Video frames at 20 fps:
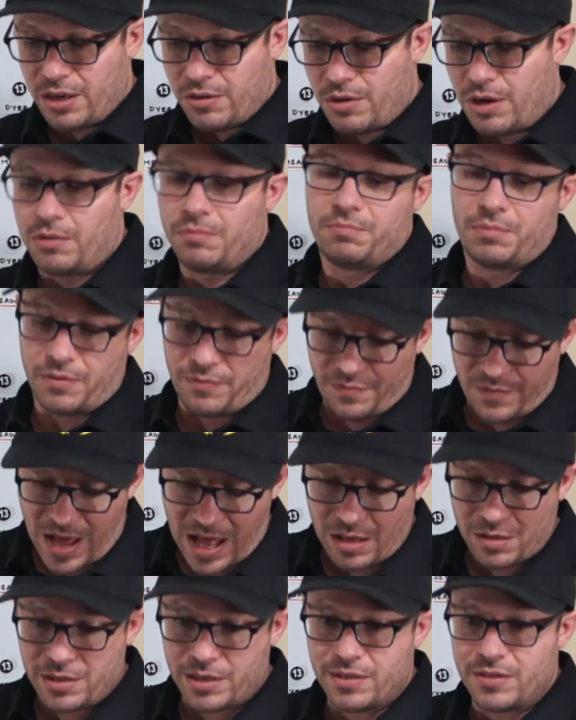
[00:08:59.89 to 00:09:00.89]
Well, the
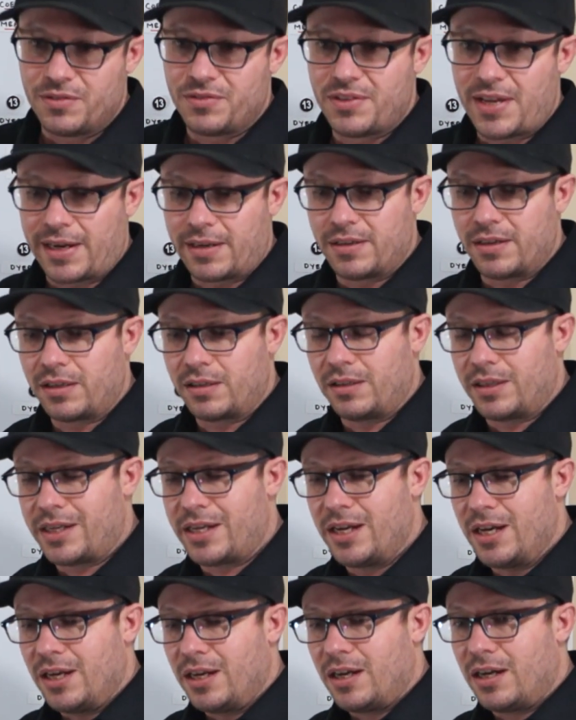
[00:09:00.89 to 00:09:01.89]
Falcons,
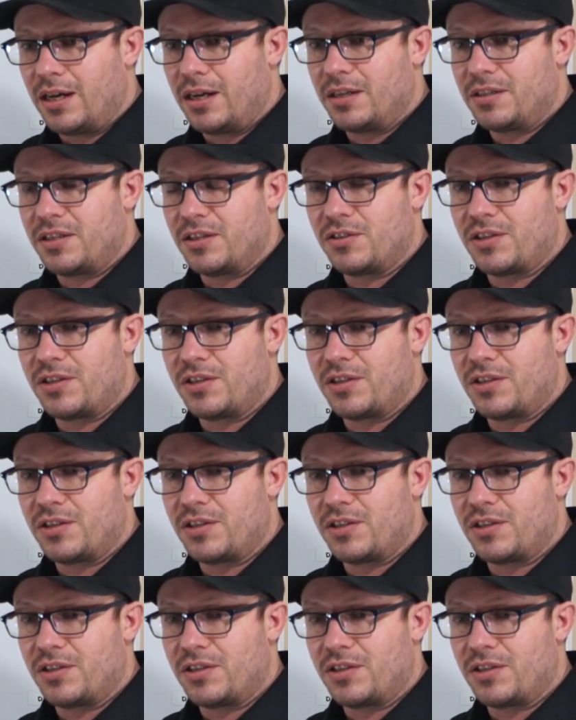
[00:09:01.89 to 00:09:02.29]
technically, to